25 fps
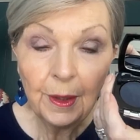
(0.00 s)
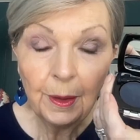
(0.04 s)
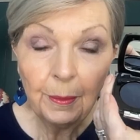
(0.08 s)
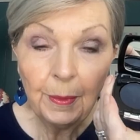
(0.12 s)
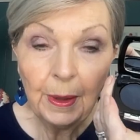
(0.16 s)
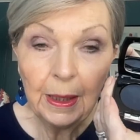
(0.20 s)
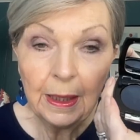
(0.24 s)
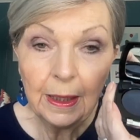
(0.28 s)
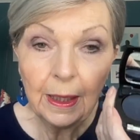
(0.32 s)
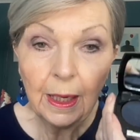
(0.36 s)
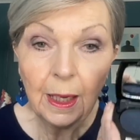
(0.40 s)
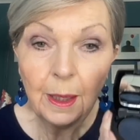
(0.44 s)
the
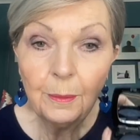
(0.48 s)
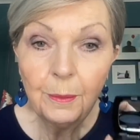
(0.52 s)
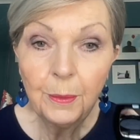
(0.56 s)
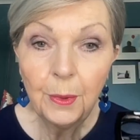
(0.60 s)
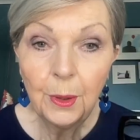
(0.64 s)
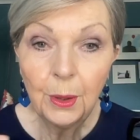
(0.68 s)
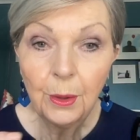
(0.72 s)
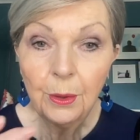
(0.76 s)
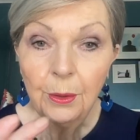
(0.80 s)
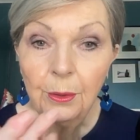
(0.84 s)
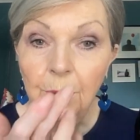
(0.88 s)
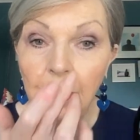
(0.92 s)
midnight
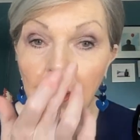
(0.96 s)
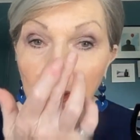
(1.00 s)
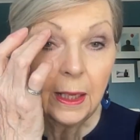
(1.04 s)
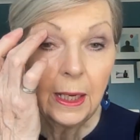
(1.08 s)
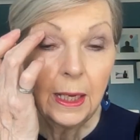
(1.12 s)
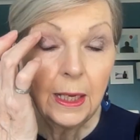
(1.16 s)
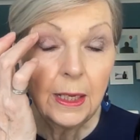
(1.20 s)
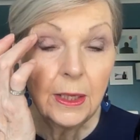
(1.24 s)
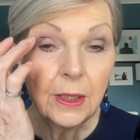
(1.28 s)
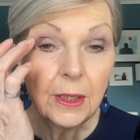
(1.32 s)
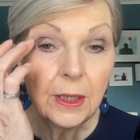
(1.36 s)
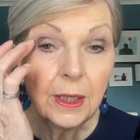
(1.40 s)
blue
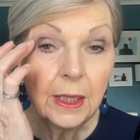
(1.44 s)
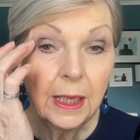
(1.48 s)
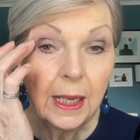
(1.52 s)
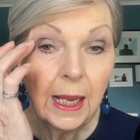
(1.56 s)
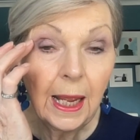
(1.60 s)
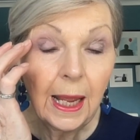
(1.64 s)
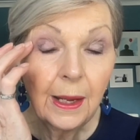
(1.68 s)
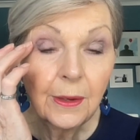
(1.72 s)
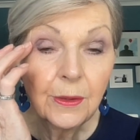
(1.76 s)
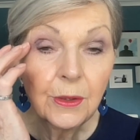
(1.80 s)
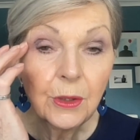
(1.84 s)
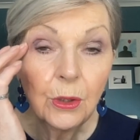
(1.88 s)
into the
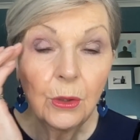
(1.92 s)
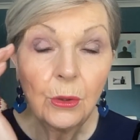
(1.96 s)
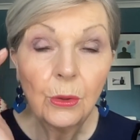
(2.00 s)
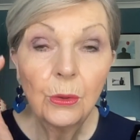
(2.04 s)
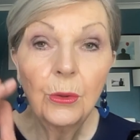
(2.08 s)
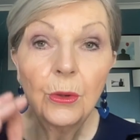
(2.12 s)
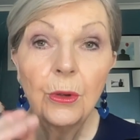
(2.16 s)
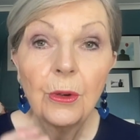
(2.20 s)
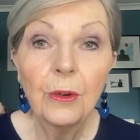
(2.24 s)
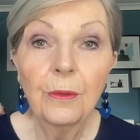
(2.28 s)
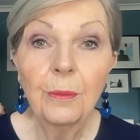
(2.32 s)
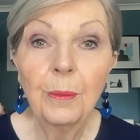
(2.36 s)
outer
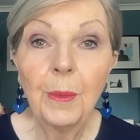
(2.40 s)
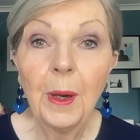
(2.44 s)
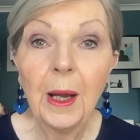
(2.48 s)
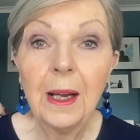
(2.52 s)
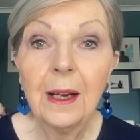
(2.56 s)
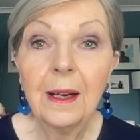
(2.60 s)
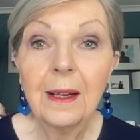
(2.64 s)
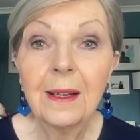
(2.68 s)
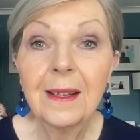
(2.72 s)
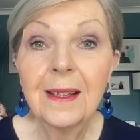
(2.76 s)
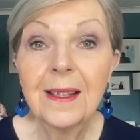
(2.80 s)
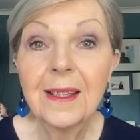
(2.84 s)
corner of my
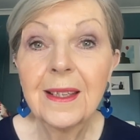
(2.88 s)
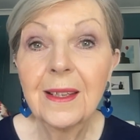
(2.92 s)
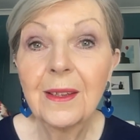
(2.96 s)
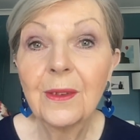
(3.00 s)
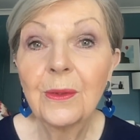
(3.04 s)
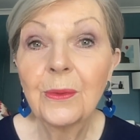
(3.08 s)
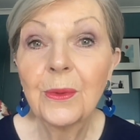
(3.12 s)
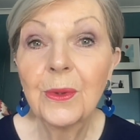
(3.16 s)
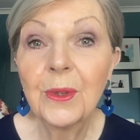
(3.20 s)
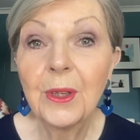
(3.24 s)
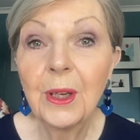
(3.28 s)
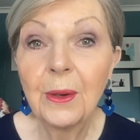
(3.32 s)
eyes and
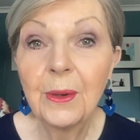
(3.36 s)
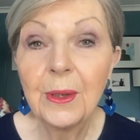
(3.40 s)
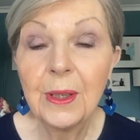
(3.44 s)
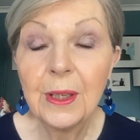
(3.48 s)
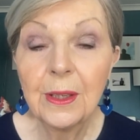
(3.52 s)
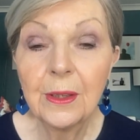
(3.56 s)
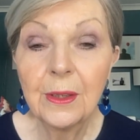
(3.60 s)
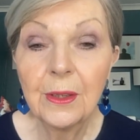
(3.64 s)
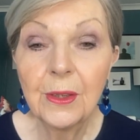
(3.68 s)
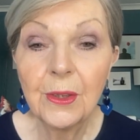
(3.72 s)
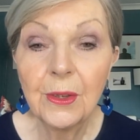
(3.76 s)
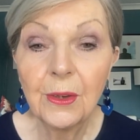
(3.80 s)
also
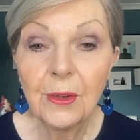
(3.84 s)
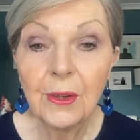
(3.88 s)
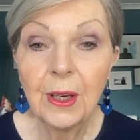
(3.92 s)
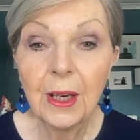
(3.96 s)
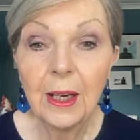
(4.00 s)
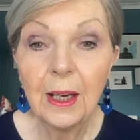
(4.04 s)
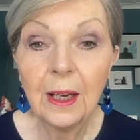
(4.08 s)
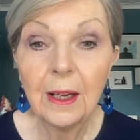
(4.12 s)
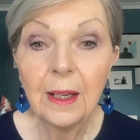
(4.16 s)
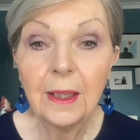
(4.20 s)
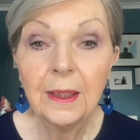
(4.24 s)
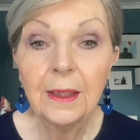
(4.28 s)
into the socket
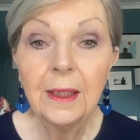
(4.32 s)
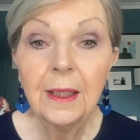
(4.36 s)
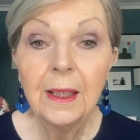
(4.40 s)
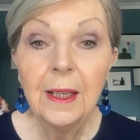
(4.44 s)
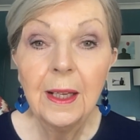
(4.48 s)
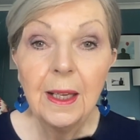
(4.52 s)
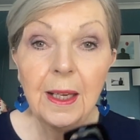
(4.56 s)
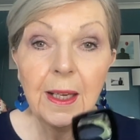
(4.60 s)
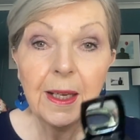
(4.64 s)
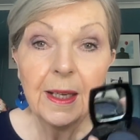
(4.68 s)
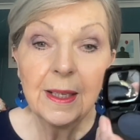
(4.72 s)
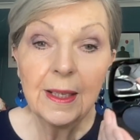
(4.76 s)
line.
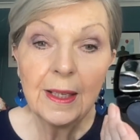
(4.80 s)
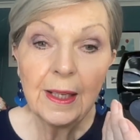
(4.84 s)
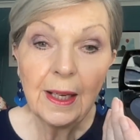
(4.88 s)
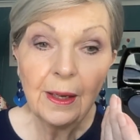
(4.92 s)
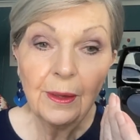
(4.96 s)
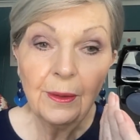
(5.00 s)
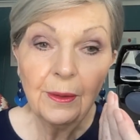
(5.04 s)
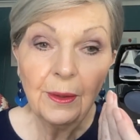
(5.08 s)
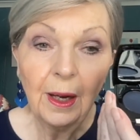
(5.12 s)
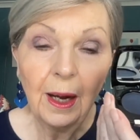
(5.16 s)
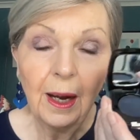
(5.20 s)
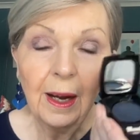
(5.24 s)

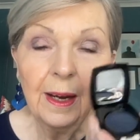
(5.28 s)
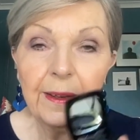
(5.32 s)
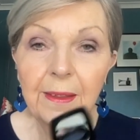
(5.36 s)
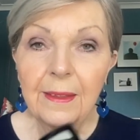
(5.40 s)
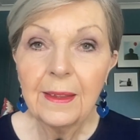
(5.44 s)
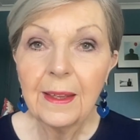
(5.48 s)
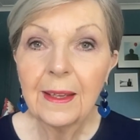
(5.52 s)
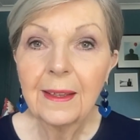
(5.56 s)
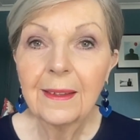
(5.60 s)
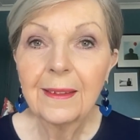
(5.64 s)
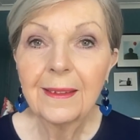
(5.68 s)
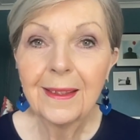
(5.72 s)
So I
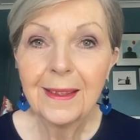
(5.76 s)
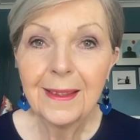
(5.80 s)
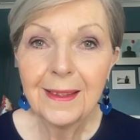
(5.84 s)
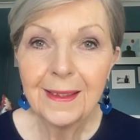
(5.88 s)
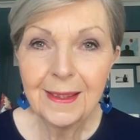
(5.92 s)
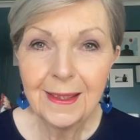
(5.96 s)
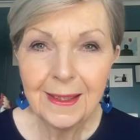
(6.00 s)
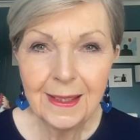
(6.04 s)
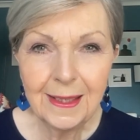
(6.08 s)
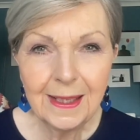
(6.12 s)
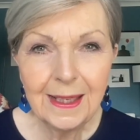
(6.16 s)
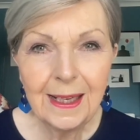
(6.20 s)
think that
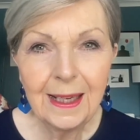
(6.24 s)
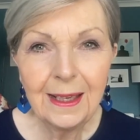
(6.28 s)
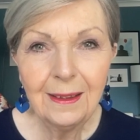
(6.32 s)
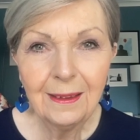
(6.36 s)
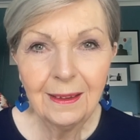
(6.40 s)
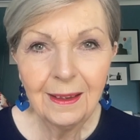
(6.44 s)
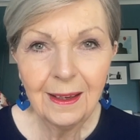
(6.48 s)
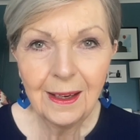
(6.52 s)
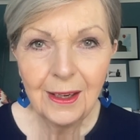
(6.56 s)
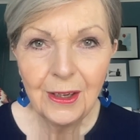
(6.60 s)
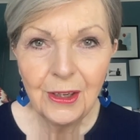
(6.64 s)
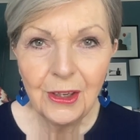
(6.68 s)
the
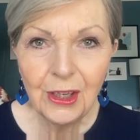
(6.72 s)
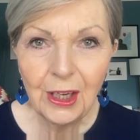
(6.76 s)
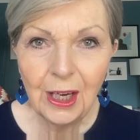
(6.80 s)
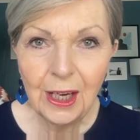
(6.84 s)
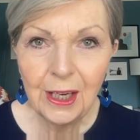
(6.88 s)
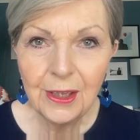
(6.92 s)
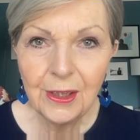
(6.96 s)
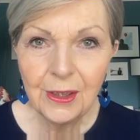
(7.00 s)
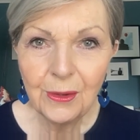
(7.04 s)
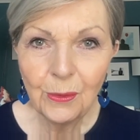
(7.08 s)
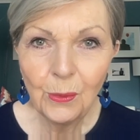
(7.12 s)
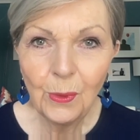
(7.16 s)
single eye
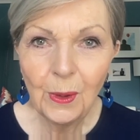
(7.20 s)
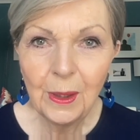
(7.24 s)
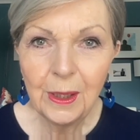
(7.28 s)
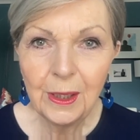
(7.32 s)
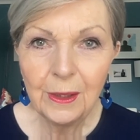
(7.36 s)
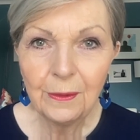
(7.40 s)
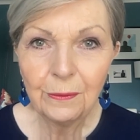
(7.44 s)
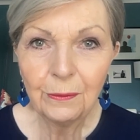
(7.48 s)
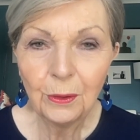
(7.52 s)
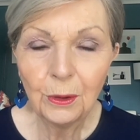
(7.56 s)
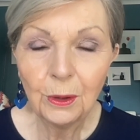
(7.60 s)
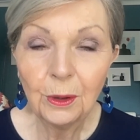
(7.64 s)
shades are
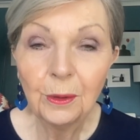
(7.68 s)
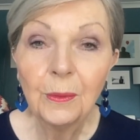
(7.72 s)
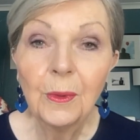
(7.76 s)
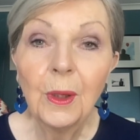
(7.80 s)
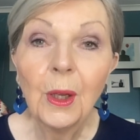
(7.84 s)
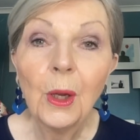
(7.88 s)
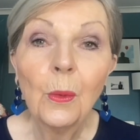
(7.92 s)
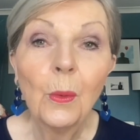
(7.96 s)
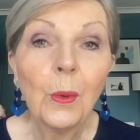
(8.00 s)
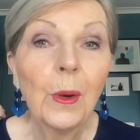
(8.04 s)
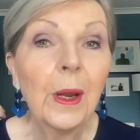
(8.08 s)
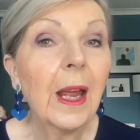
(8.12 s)
wonderful.
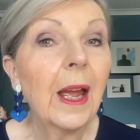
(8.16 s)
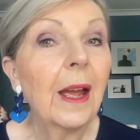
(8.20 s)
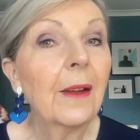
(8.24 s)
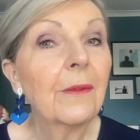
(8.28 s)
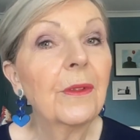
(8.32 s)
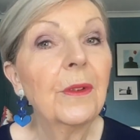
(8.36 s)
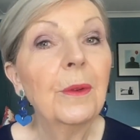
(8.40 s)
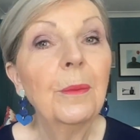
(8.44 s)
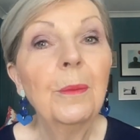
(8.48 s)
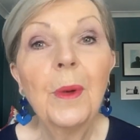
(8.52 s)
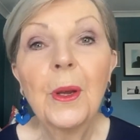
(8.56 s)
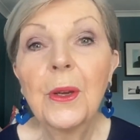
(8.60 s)
We have
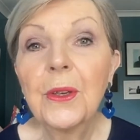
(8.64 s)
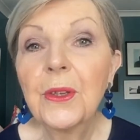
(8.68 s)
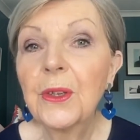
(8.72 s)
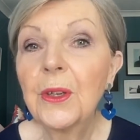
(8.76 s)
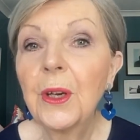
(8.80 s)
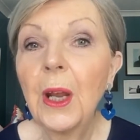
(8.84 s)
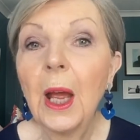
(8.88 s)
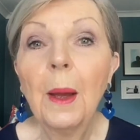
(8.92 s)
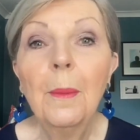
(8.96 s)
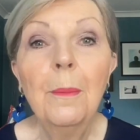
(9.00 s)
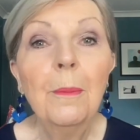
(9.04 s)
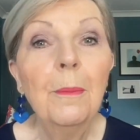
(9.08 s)
the most
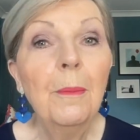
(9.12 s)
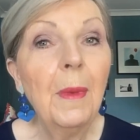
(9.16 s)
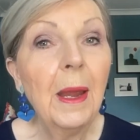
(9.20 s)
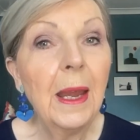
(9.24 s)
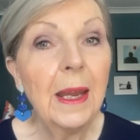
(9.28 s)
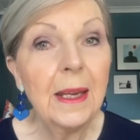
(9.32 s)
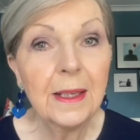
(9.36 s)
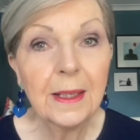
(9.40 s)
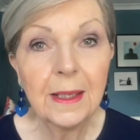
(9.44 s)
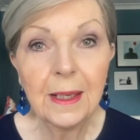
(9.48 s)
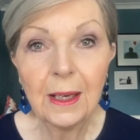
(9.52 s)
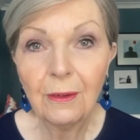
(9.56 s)

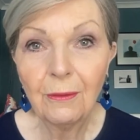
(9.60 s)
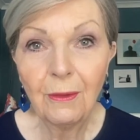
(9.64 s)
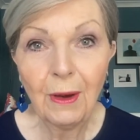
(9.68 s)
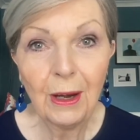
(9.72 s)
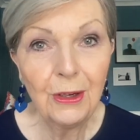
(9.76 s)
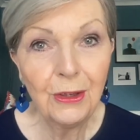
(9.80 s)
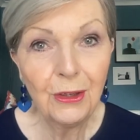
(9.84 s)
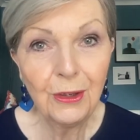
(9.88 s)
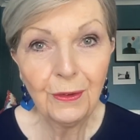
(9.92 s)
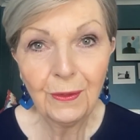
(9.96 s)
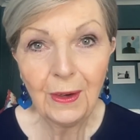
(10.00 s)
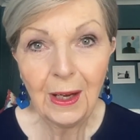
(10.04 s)
amazing
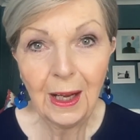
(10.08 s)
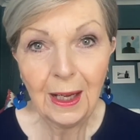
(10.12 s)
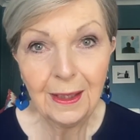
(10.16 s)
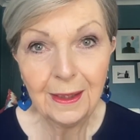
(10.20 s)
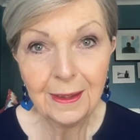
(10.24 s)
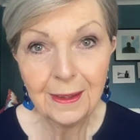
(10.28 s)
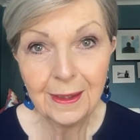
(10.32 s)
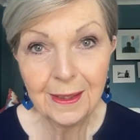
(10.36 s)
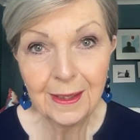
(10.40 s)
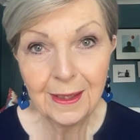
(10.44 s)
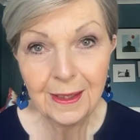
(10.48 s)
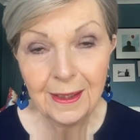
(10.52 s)
range of
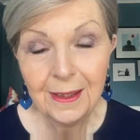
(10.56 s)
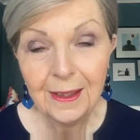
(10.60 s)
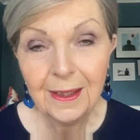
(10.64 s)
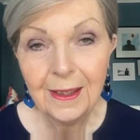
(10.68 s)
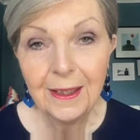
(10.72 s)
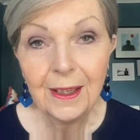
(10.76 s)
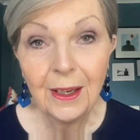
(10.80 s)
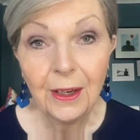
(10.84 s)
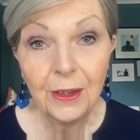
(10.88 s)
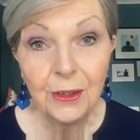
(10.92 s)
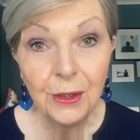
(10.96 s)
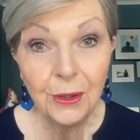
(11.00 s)
colours.
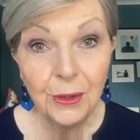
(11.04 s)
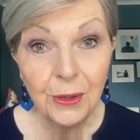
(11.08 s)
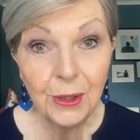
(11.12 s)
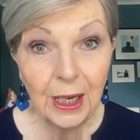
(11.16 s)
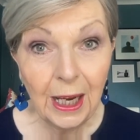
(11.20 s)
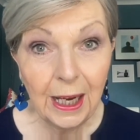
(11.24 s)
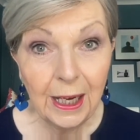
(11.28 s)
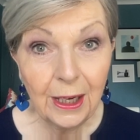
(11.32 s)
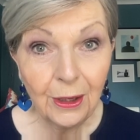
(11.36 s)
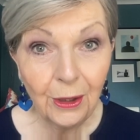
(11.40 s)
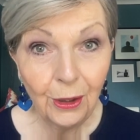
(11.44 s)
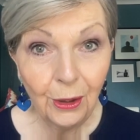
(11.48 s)
So do
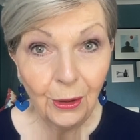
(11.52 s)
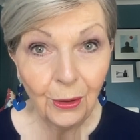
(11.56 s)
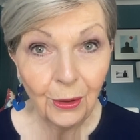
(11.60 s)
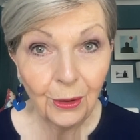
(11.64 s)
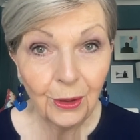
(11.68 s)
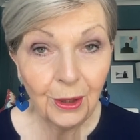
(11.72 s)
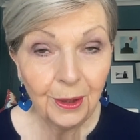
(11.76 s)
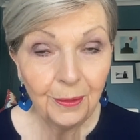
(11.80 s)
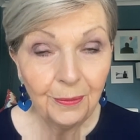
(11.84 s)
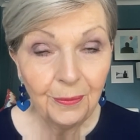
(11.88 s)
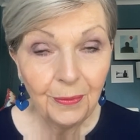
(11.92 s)
take a look.